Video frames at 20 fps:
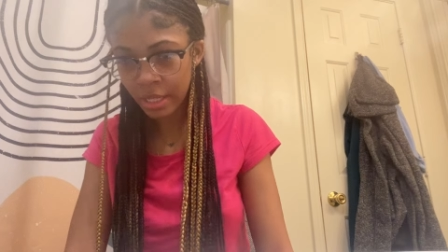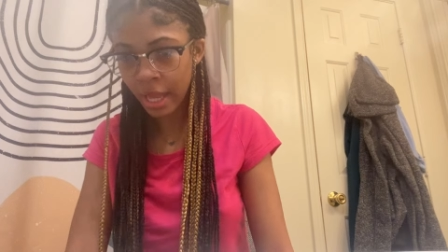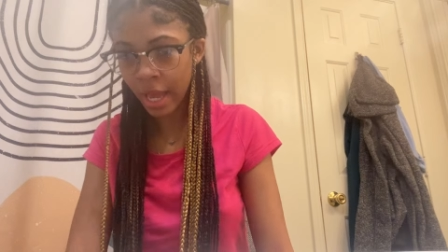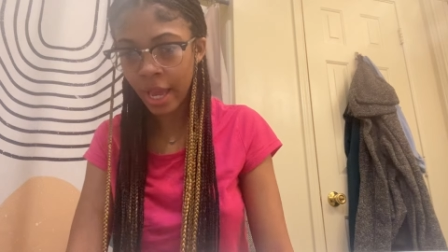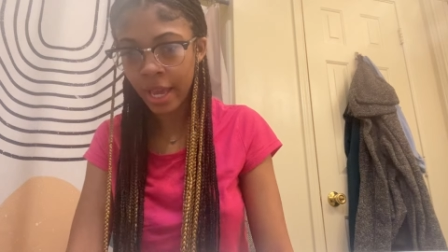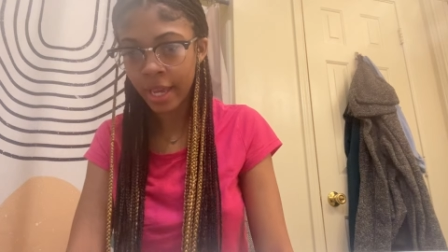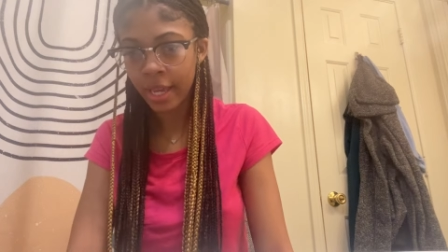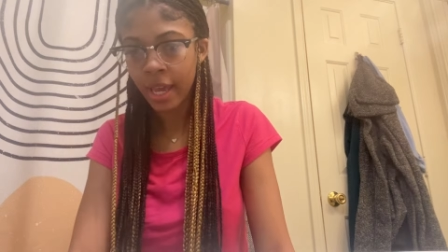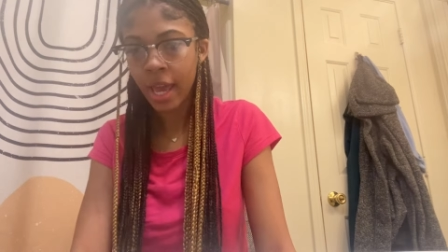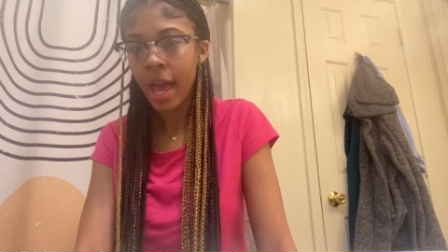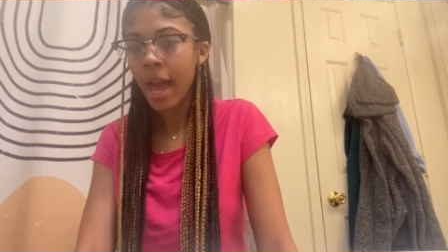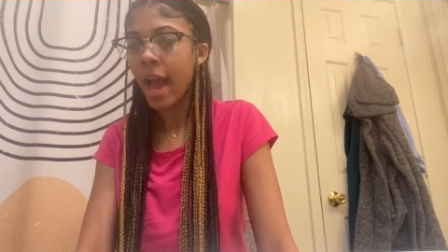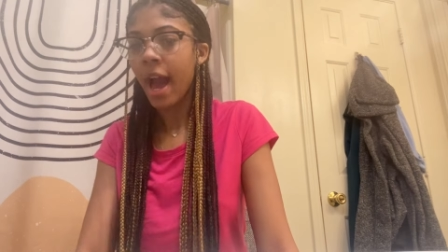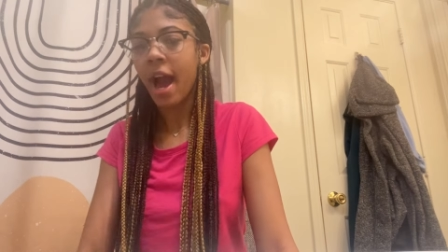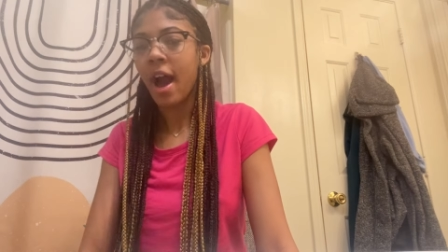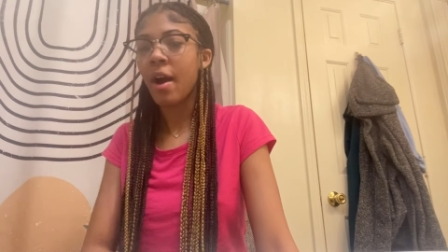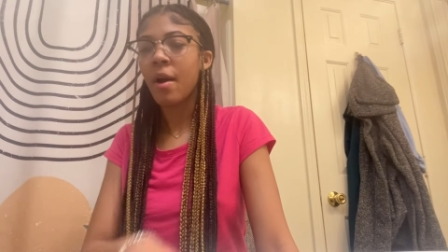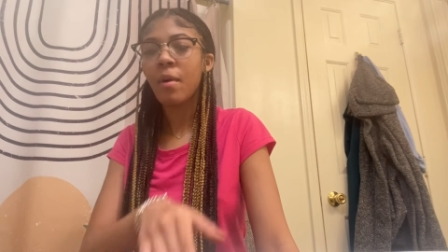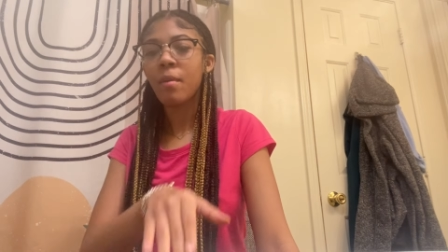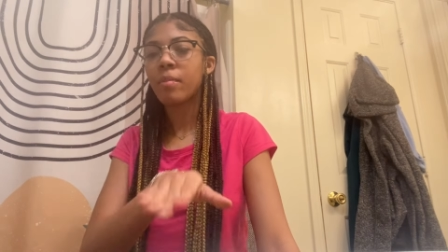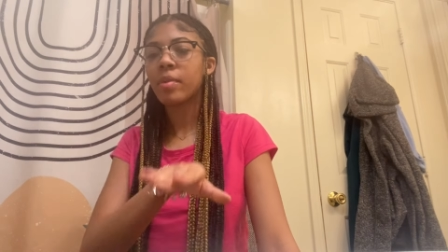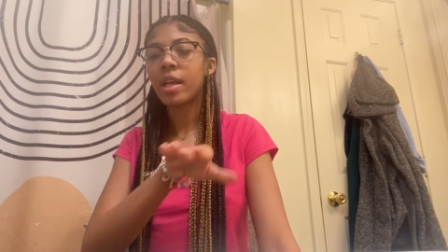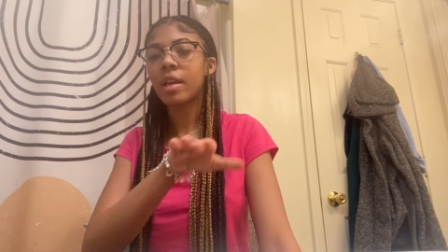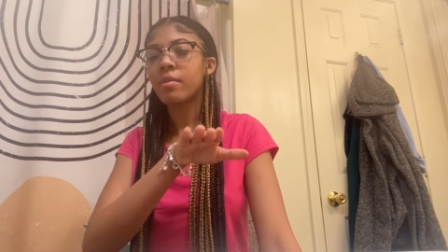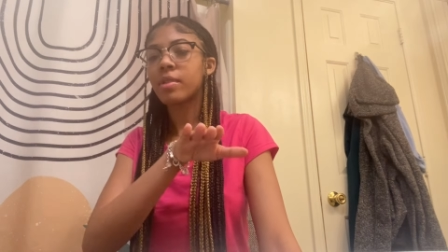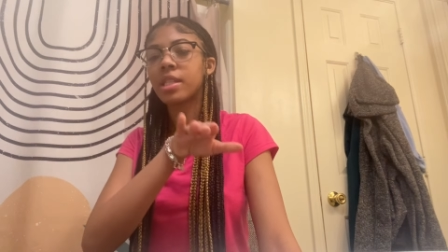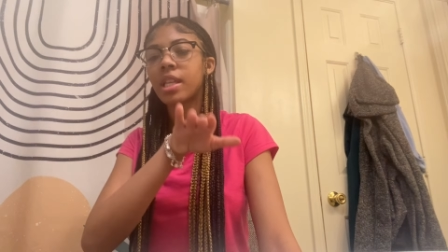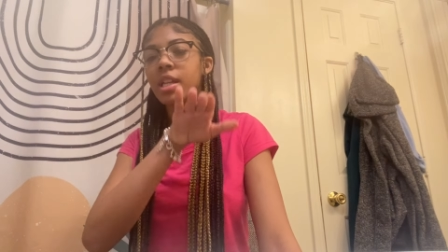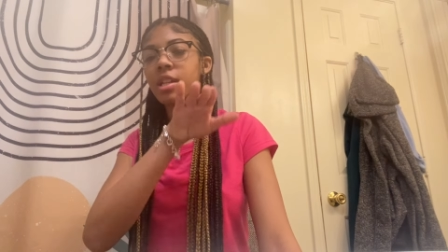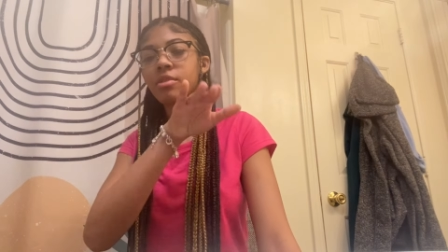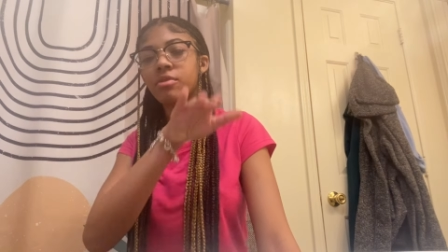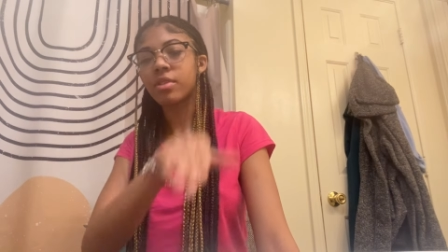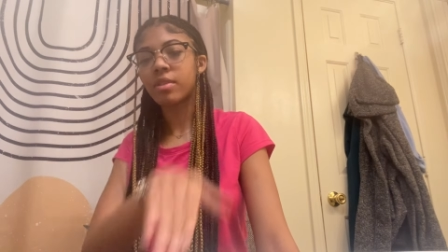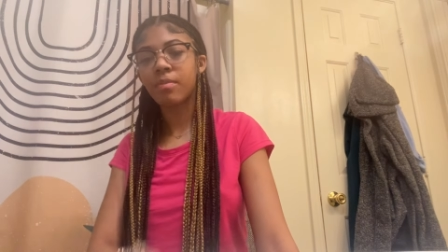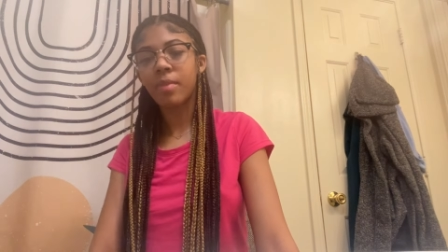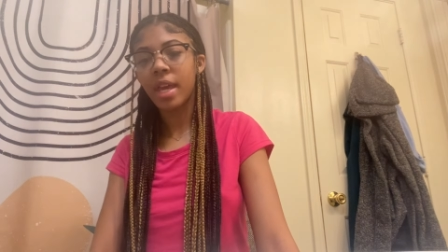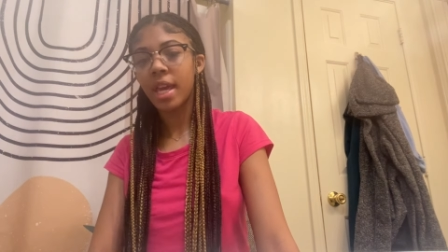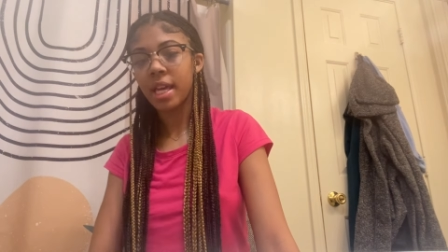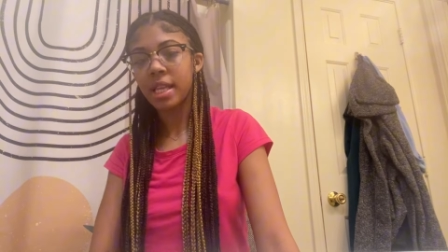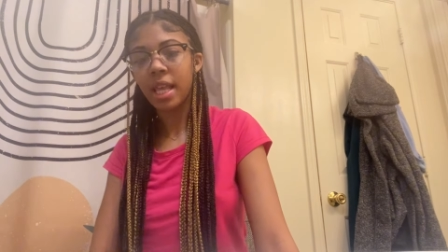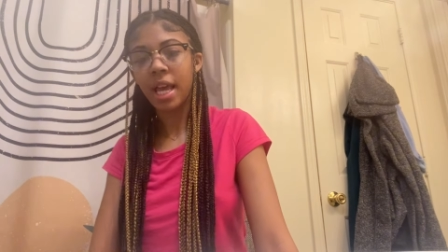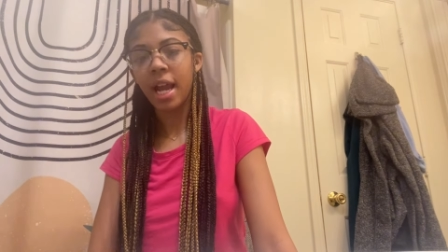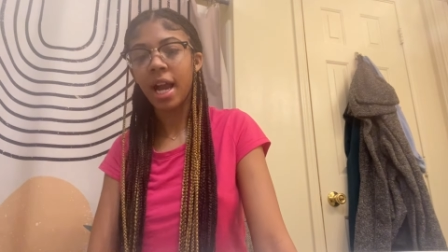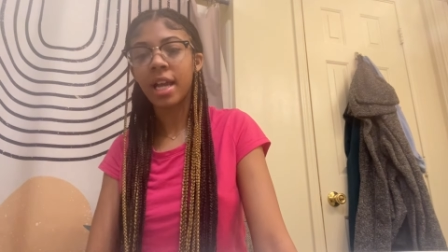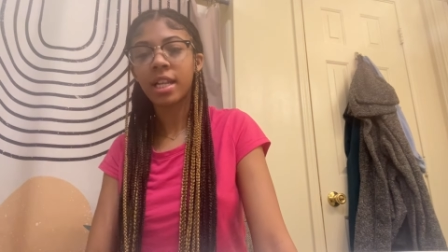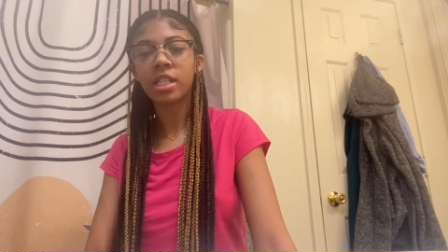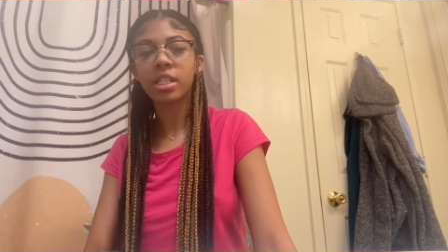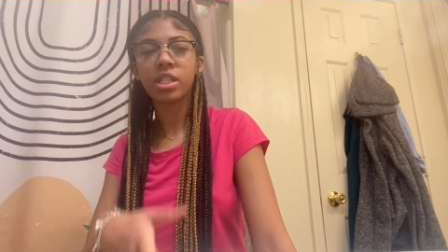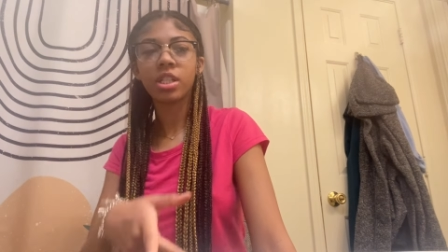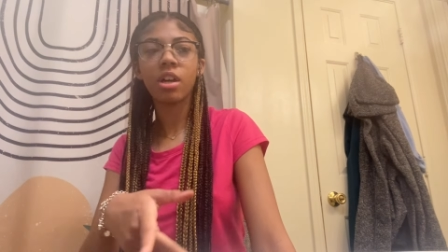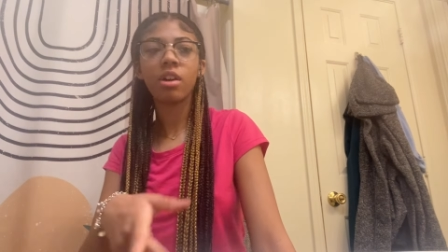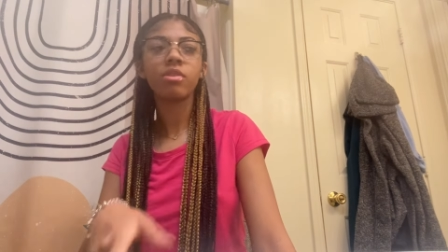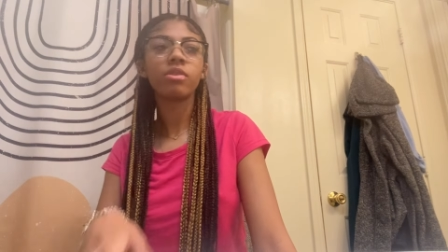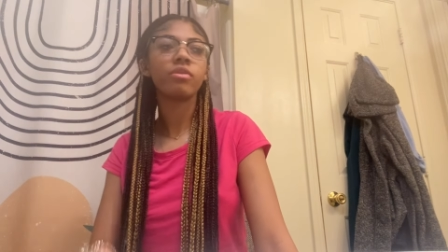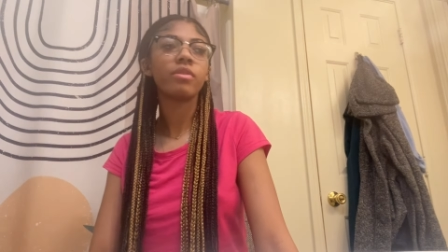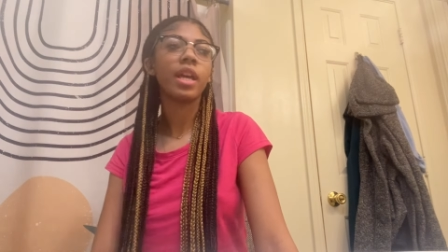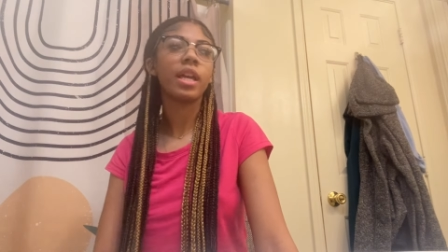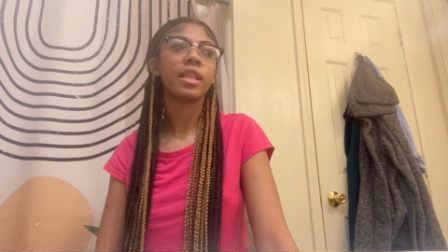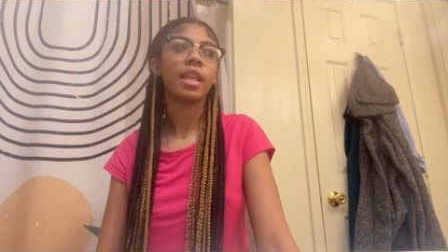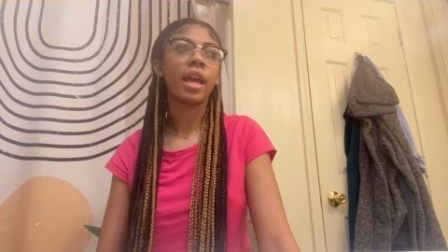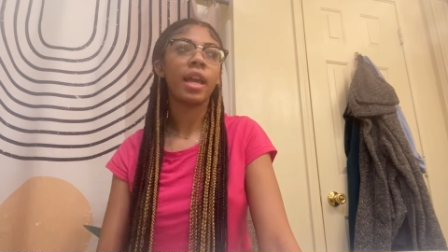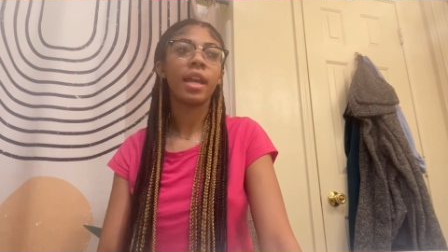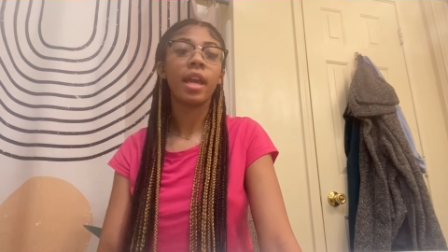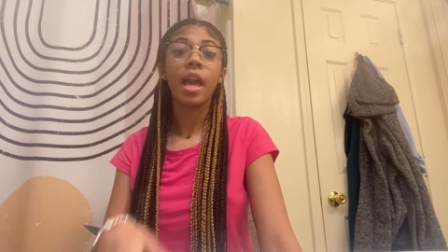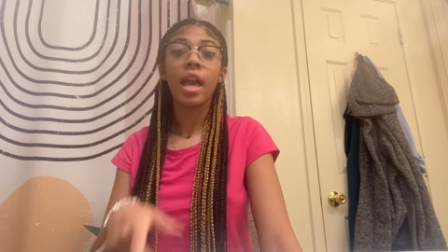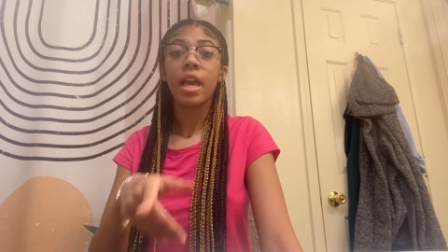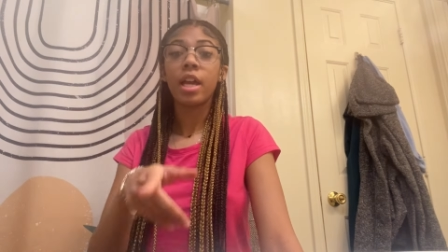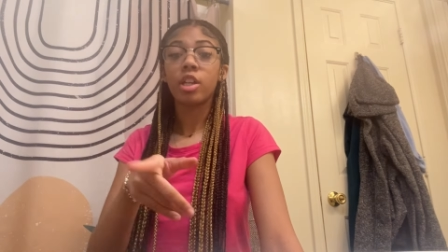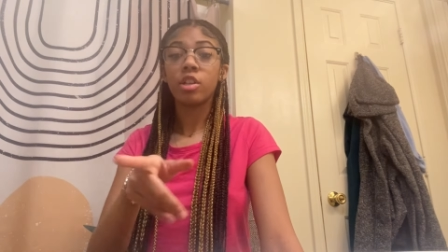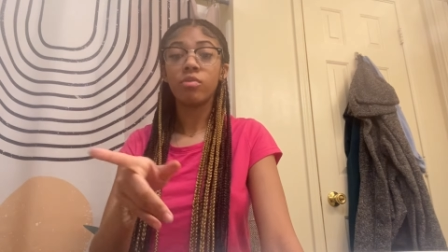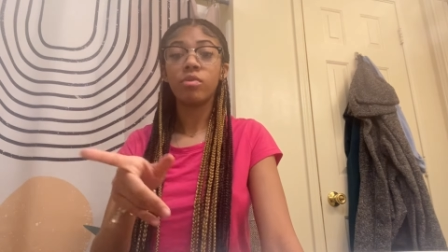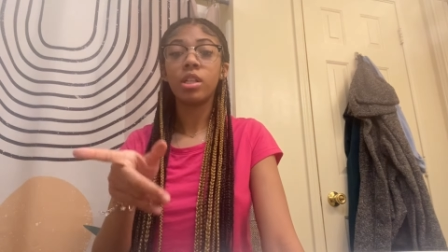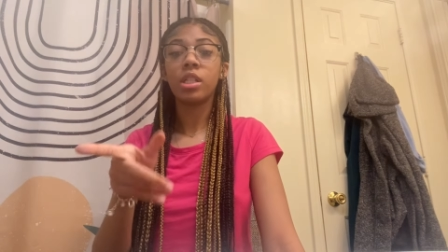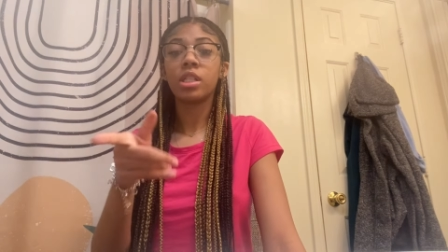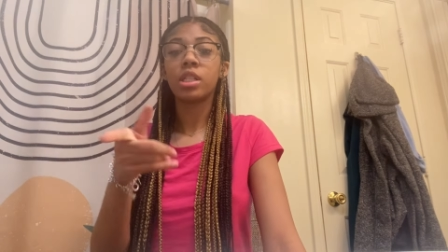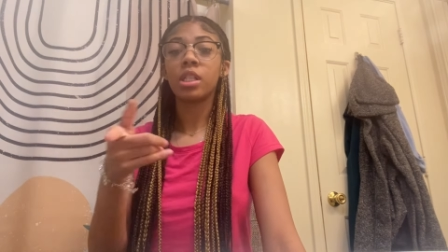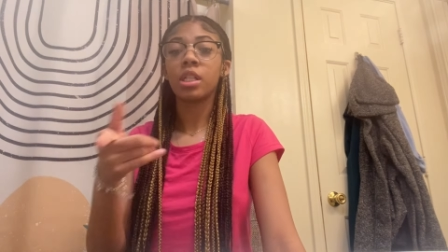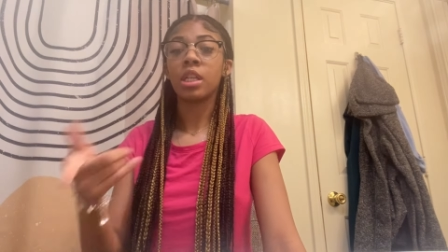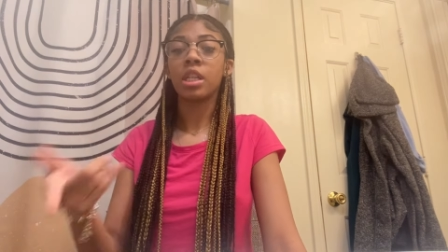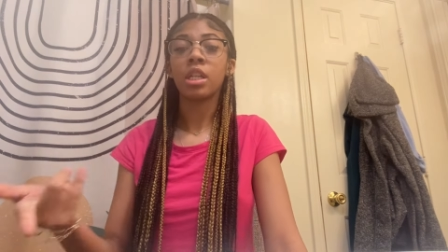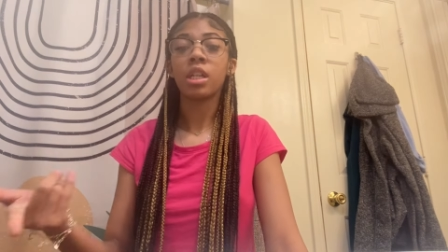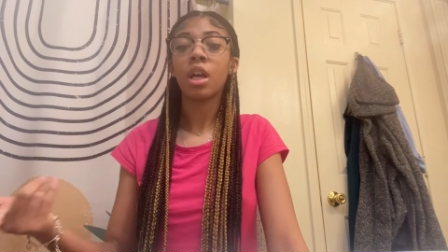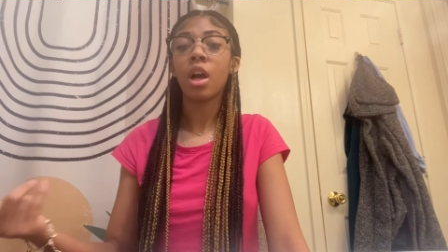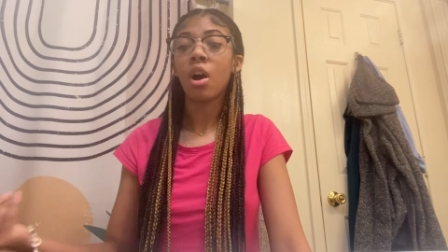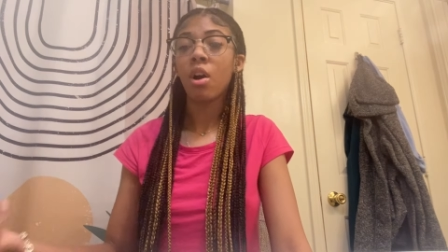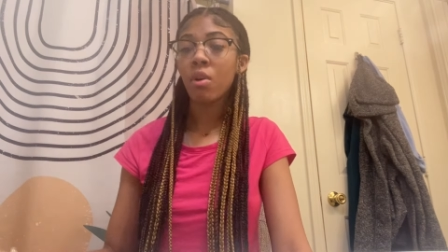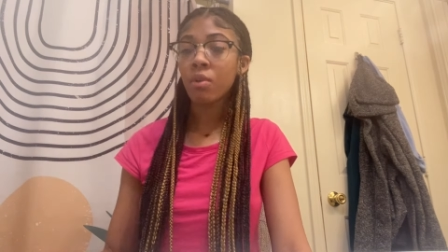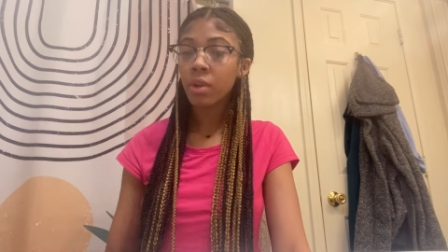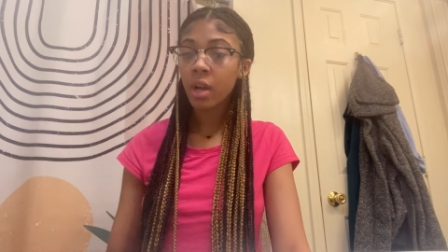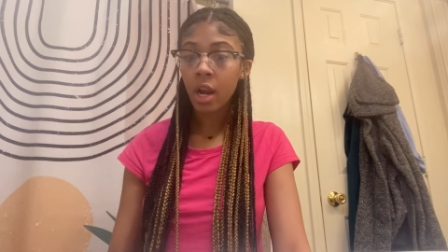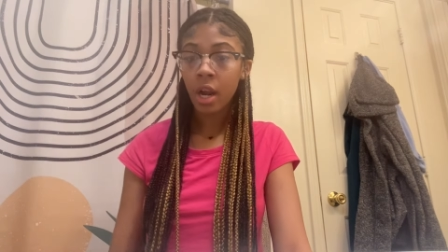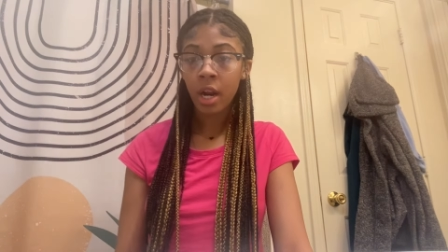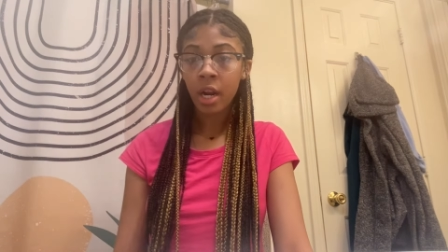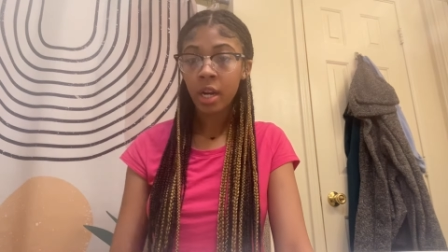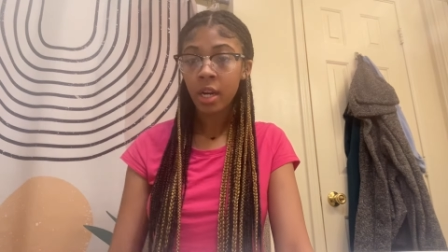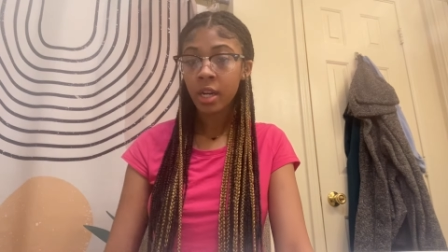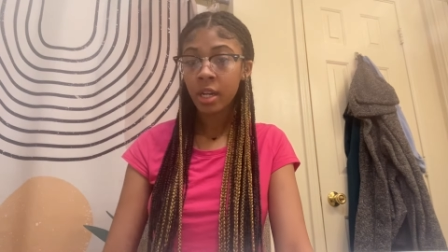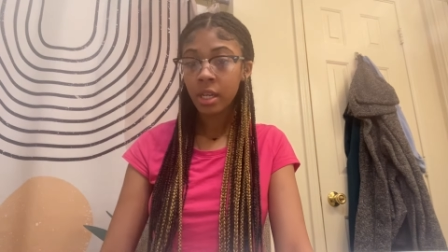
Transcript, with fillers: Like I don't play with that disrespect. Like I just told you that. Like you need to get a hold of her.